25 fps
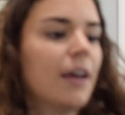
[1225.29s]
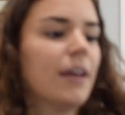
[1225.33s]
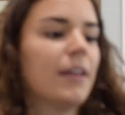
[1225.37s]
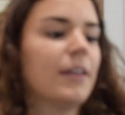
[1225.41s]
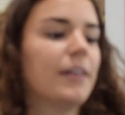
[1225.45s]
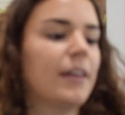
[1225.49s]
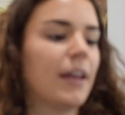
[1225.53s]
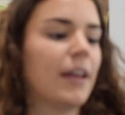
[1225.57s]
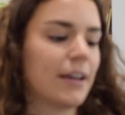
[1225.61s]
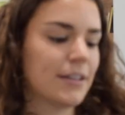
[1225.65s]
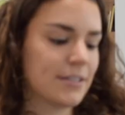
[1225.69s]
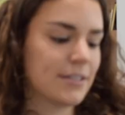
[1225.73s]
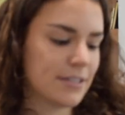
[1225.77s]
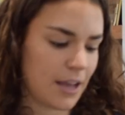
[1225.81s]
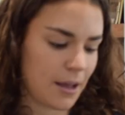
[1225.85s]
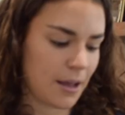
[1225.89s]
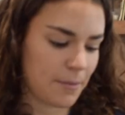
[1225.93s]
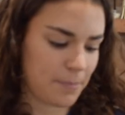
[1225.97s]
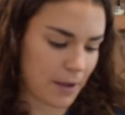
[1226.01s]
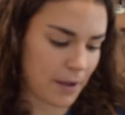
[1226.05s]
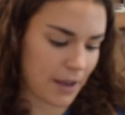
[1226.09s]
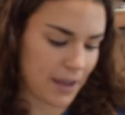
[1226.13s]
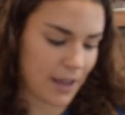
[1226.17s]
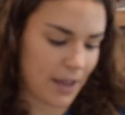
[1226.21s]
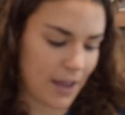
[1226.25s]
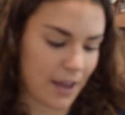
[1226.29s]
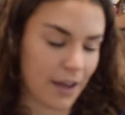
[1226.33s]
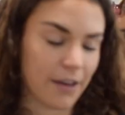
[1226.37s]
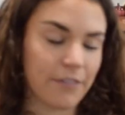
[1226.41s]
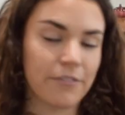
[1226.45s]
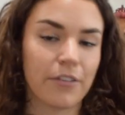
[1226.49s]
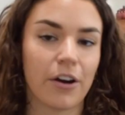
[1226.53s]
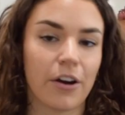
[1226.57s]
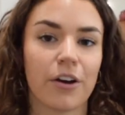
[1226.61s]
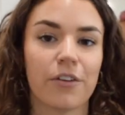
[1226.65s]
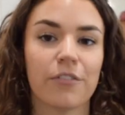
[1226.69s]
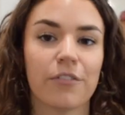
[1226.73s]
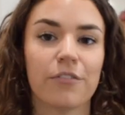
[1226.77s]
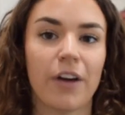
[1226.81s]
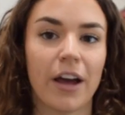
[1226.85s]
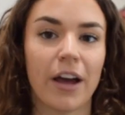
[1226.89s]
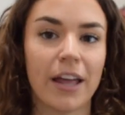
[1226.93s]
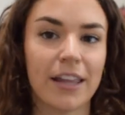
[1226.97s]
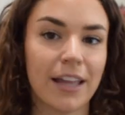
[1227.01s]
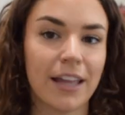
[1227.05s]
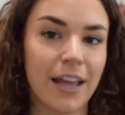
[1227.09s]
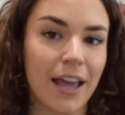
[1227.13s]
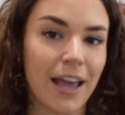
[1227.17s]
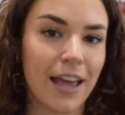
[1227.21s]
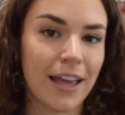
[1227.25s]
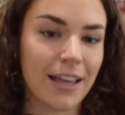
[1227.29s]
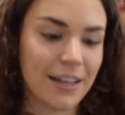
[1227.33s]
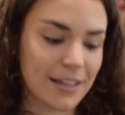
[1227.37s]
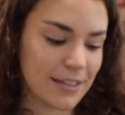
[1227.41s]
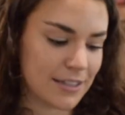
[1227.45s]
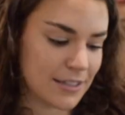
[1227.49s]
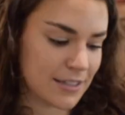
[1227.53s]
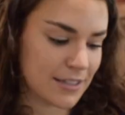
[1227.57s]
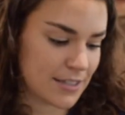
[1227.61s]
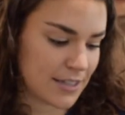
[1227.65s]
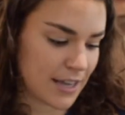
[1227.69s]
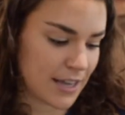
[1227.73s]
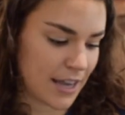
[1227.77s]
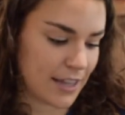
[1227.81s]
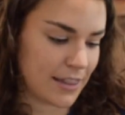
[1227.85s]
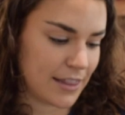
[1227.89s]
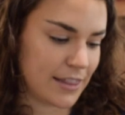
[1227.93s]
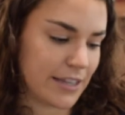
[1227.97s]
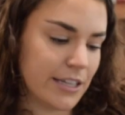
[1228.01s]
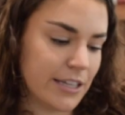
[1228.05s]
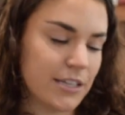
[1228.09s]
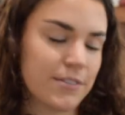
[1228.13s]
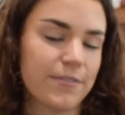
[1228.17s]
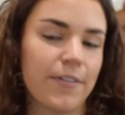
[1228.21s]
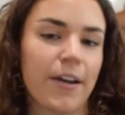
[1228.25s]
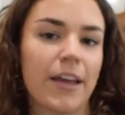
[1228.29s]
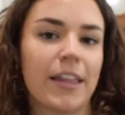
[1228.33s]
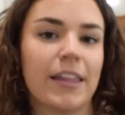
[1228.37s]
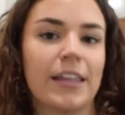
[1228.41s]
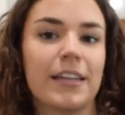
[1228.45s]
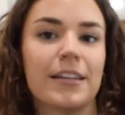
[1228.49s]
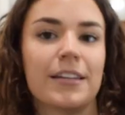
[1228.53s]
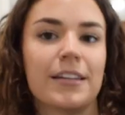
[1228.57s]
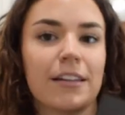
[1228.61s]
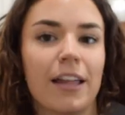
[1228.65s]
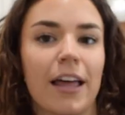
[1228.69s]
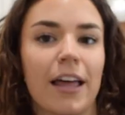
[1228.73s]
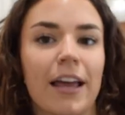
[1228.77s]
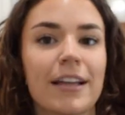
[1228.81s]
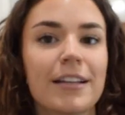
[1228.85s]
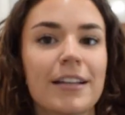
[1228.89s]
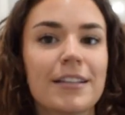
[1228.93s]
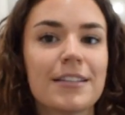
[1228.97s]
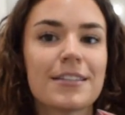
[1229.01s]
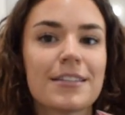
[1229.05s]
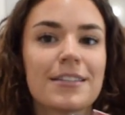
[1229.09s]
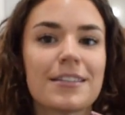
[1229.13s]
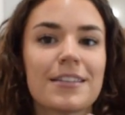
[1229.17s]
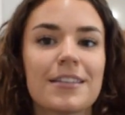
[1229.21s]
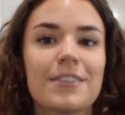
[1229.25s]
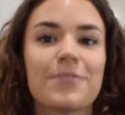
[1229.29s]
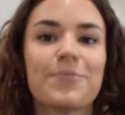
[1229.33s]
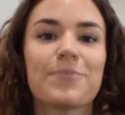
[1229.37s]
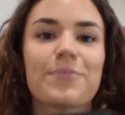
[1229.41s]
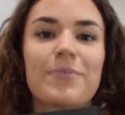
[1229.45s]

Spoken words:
Next up, I have Our Violent Ends and These Violent Delights.